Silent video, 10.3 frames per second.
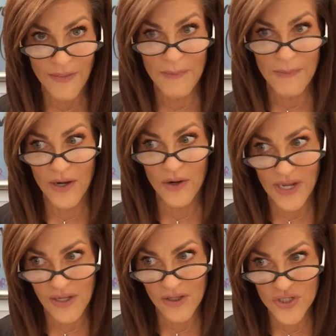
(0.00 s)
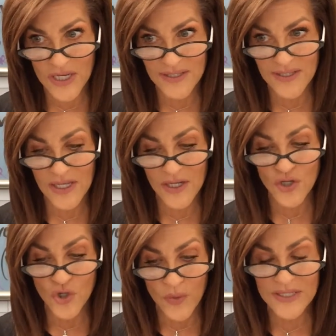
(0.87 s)
that the modern english is the
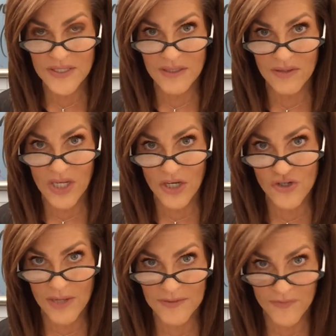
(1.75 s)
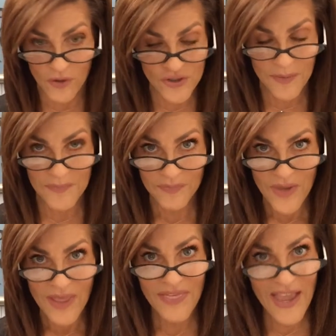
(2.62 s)
newest king james version
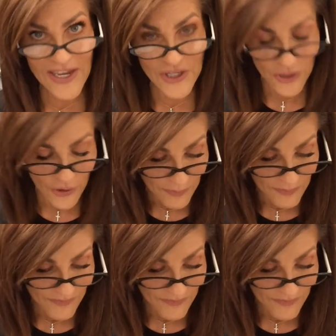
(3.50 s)
thank you